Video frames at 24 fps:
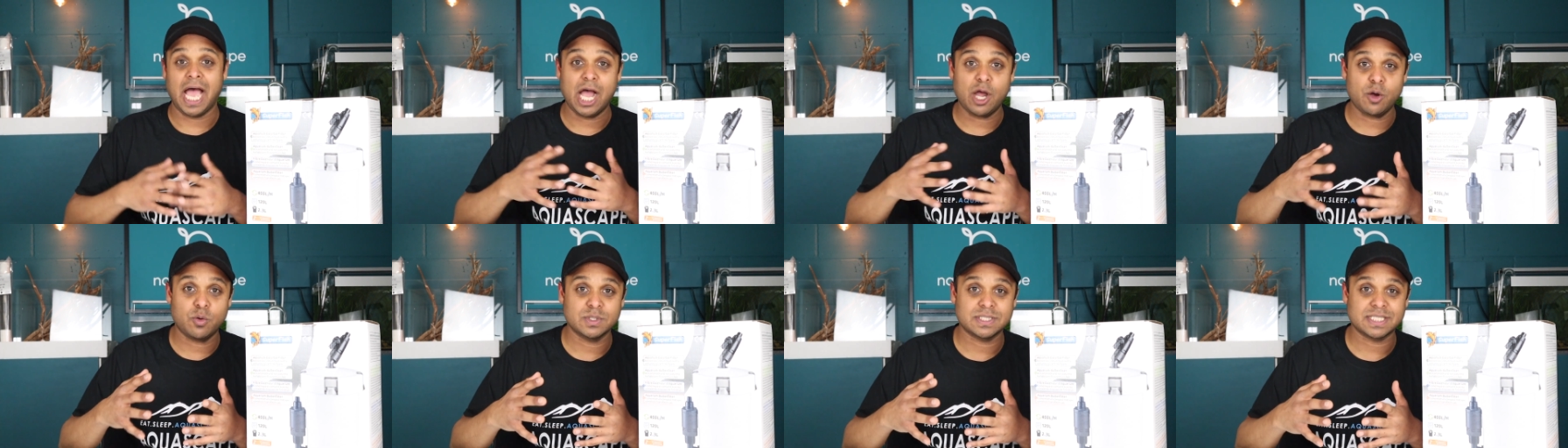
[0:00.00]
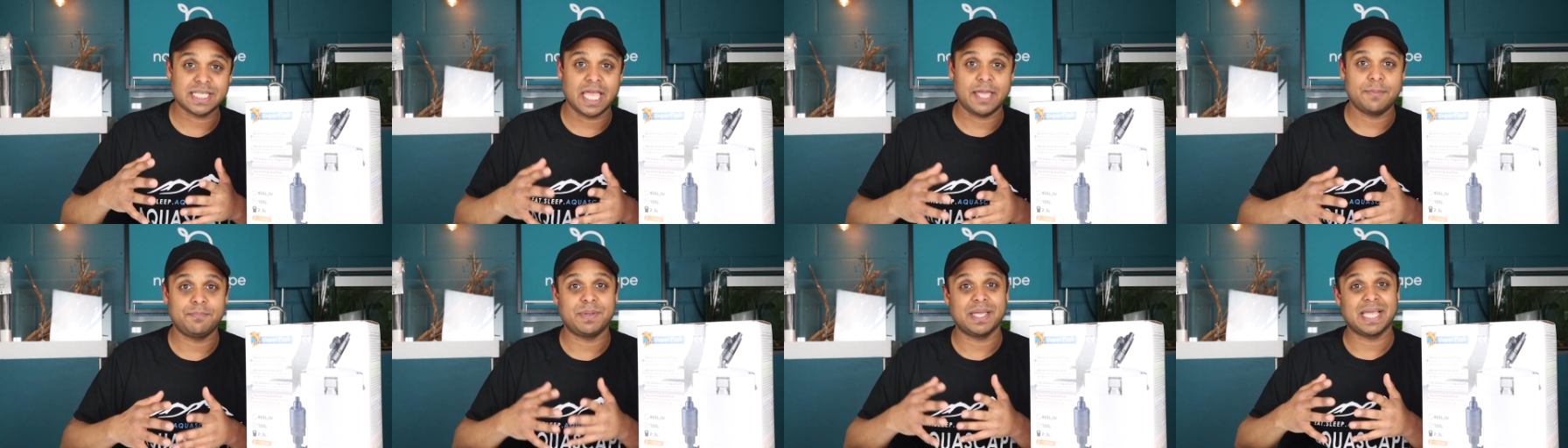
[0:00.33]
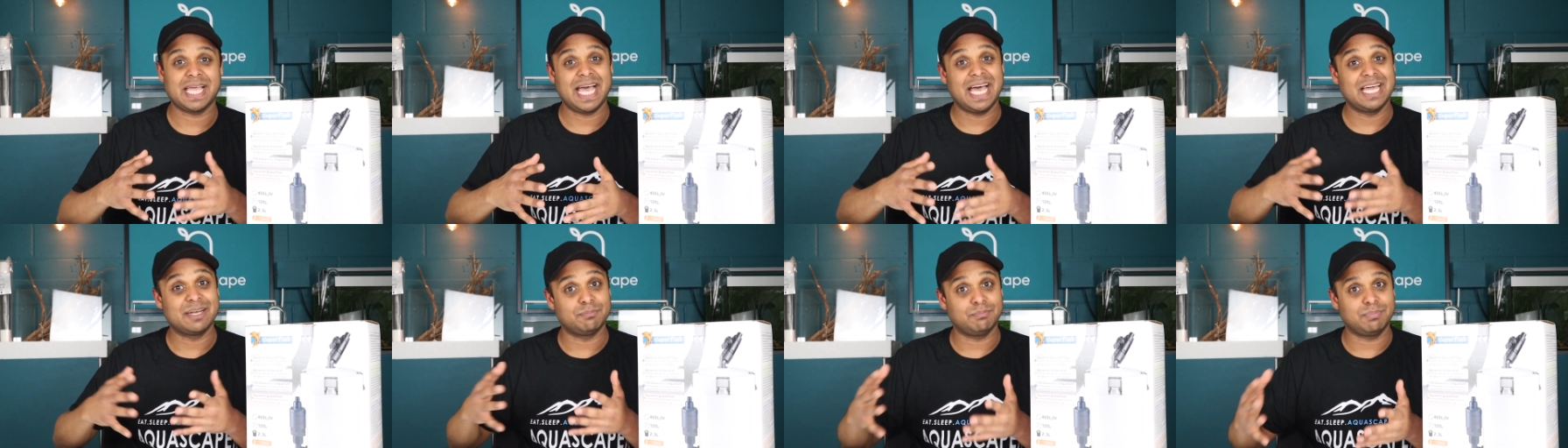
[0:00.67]

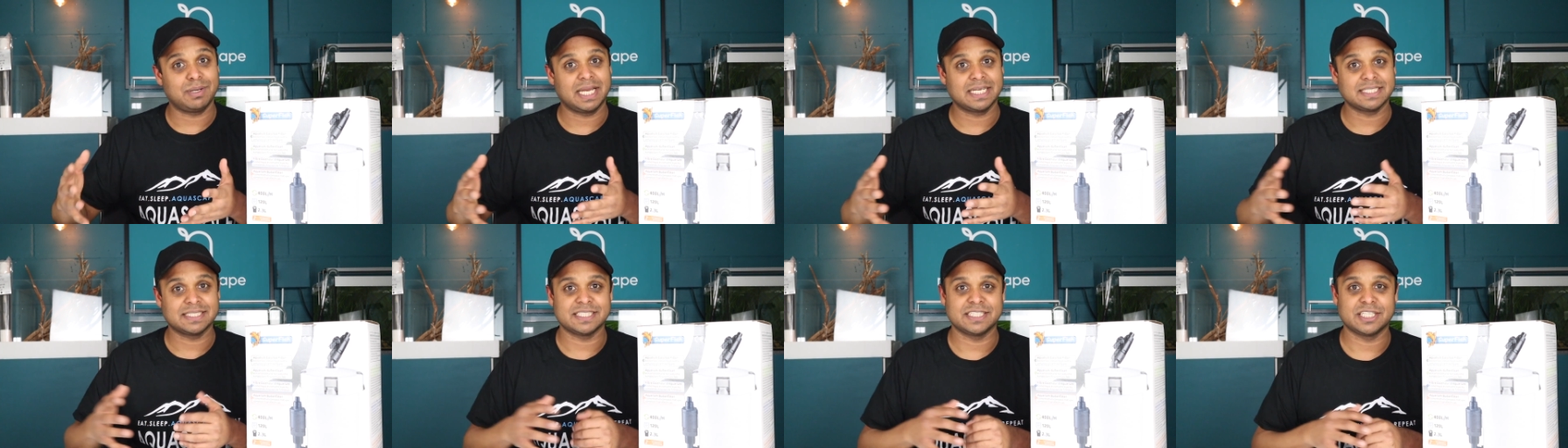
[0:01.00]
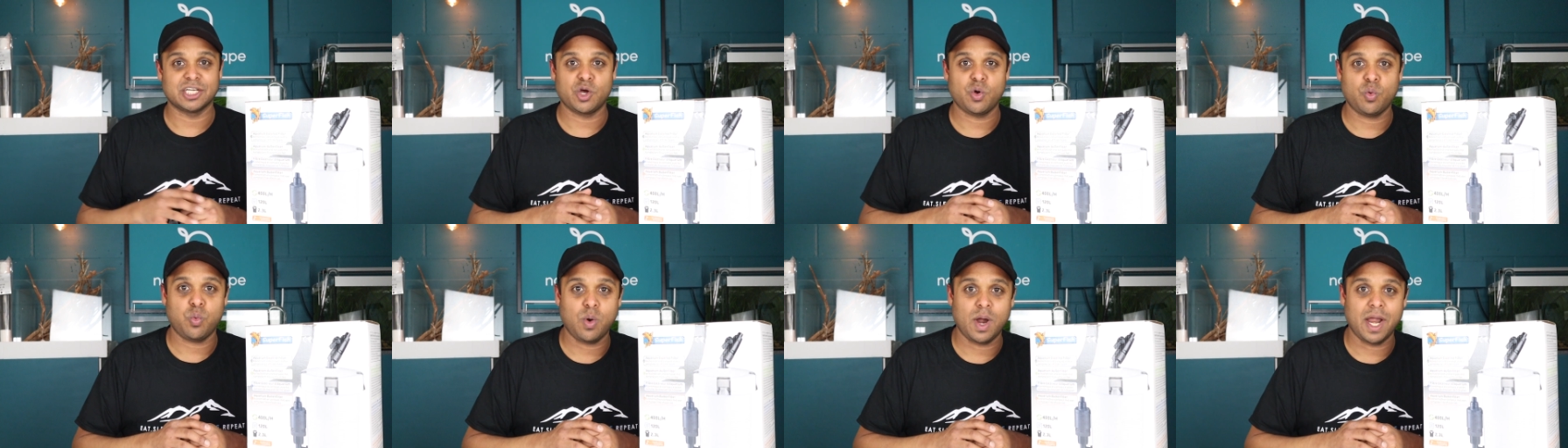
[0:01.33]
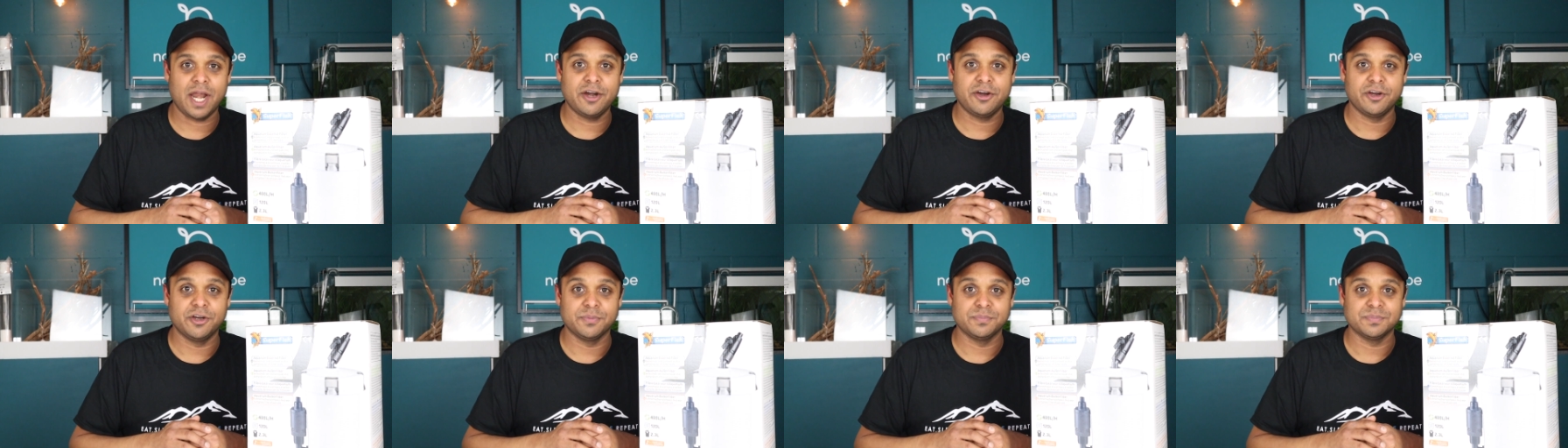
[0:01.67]
aquascaping and planted
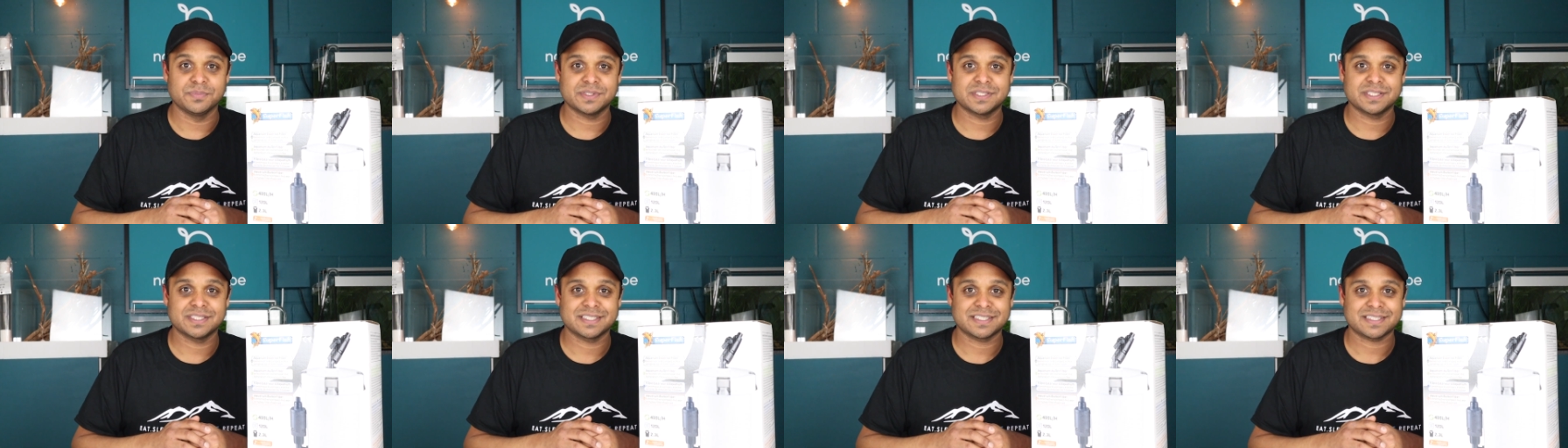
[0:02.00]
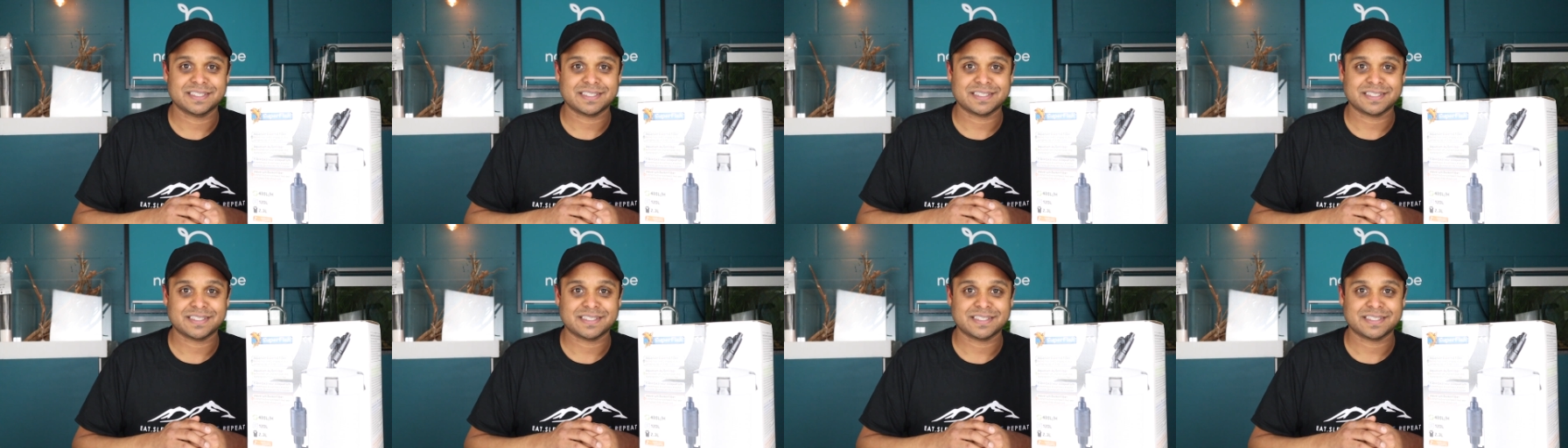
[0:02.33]
aquariums.